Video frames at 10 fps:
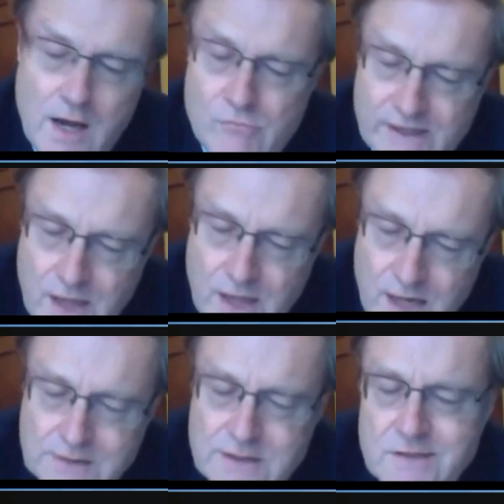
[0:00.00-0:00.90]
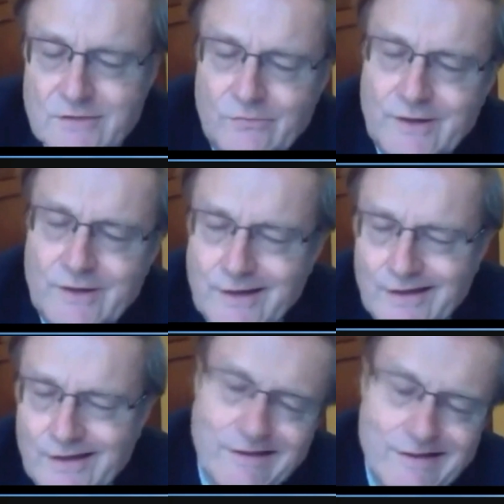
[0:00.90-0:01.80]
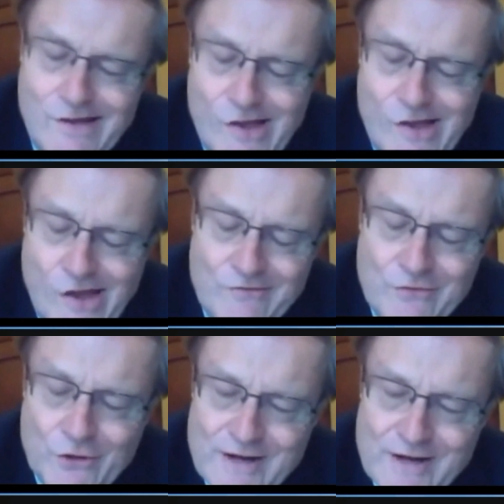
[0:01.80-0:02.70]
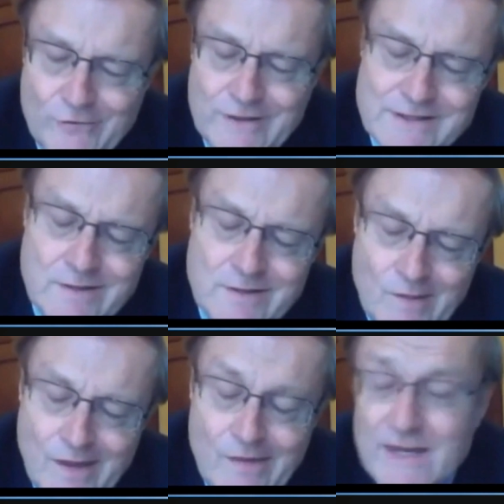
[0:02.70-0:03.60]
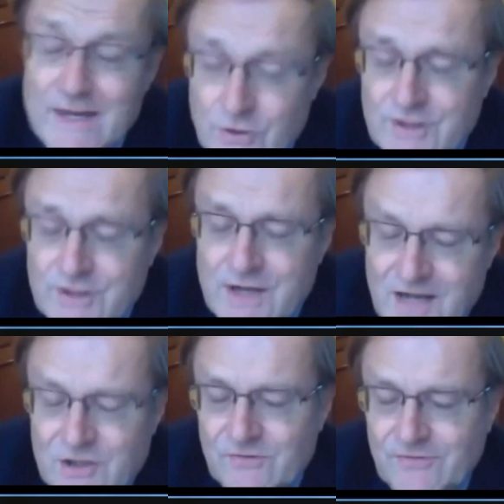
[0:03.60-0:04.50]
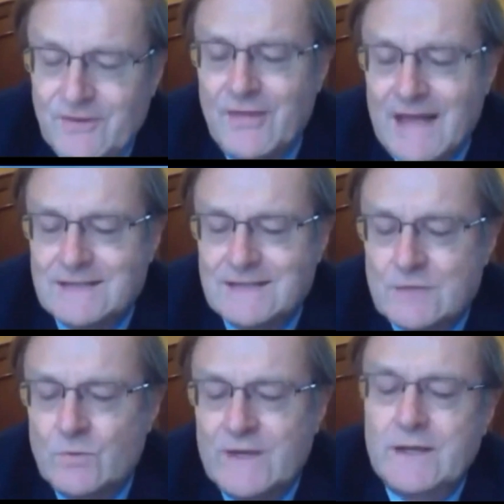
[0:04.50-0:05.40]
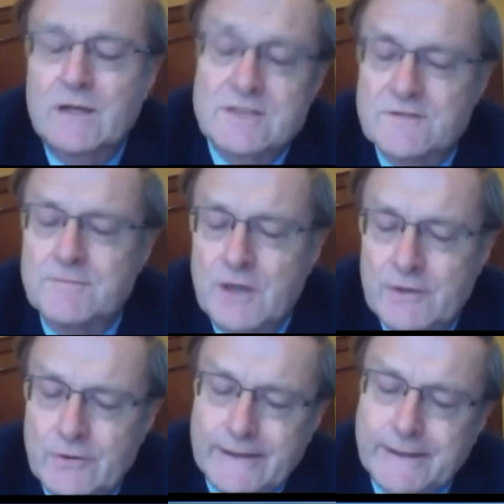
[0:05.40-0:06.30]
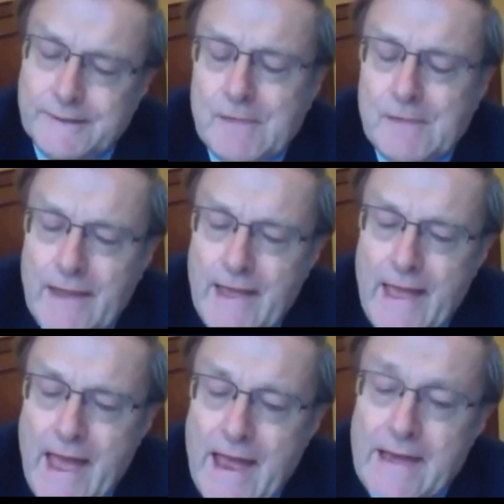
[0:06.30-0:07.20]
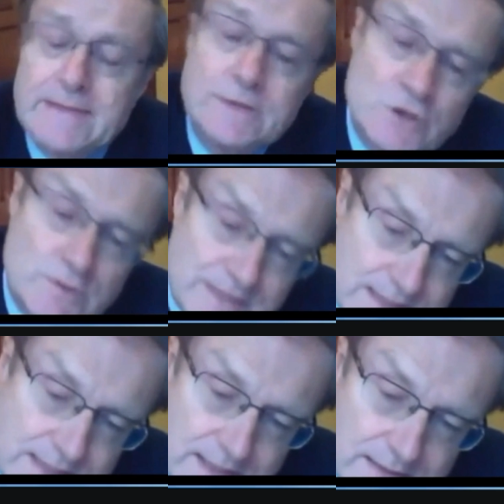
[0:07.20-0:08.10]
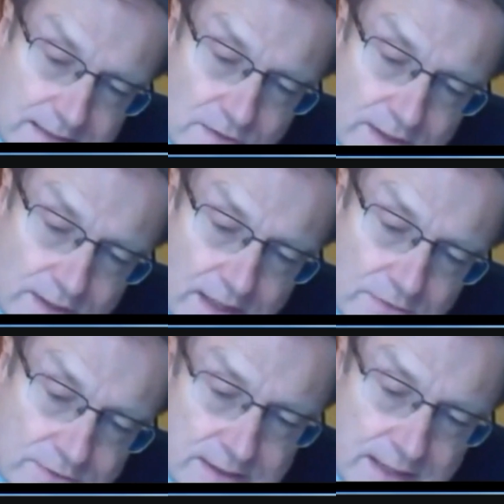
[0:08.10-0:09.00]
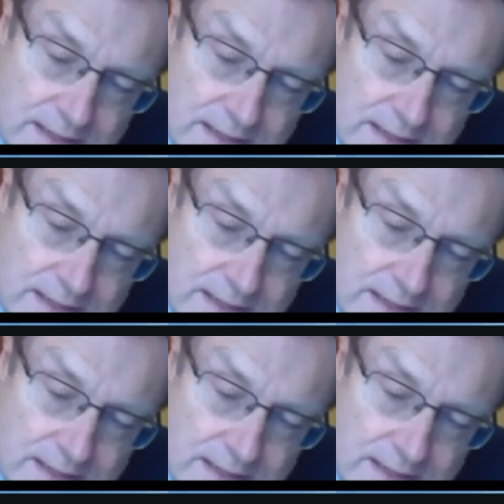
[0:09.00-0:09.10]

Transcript: regardless of the uh, of the credit risk. Then you could argue that that's a deadweight cost of borrowing, and it should be taken into account in